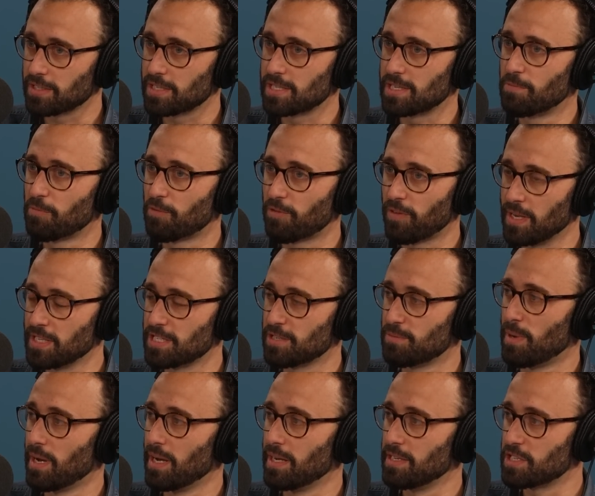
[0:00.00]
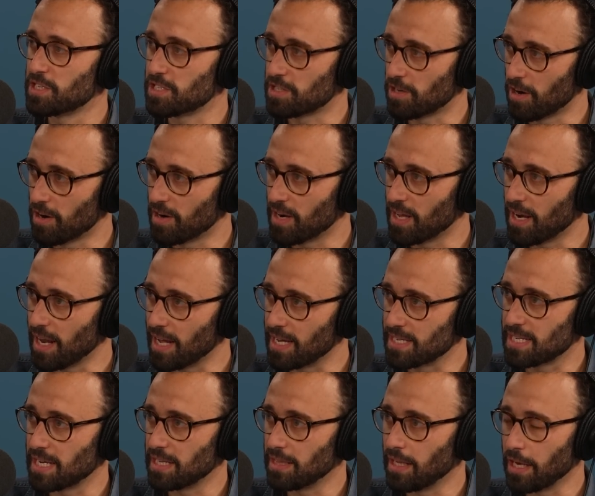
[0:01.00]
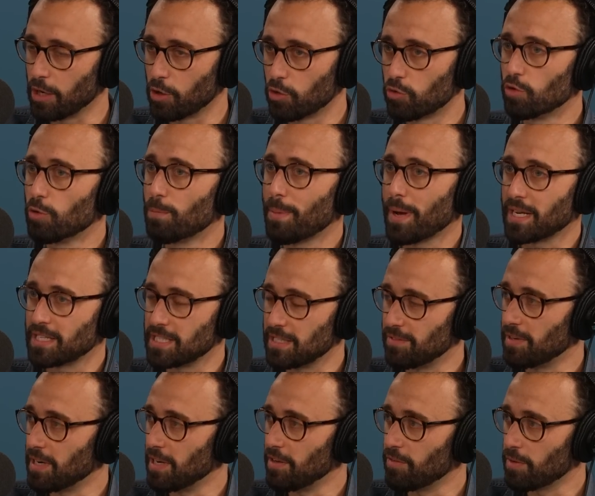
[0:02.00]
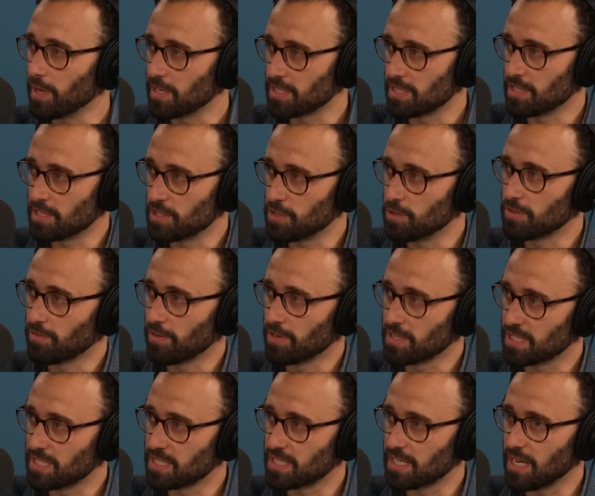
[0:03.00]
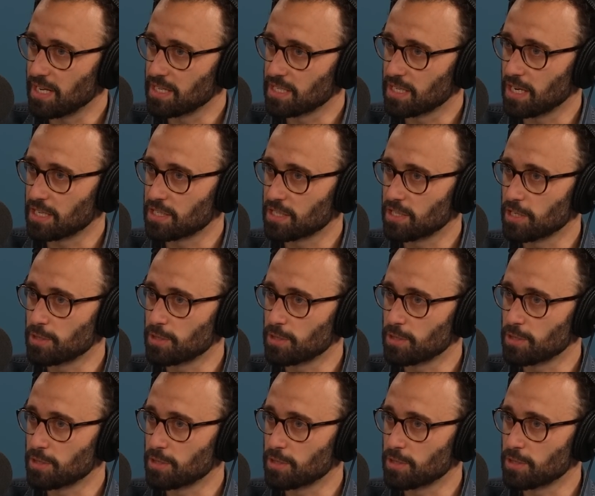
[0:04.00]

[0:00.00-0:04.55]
some friends of mine started as a like group activity as an excuse for us to stay in touch.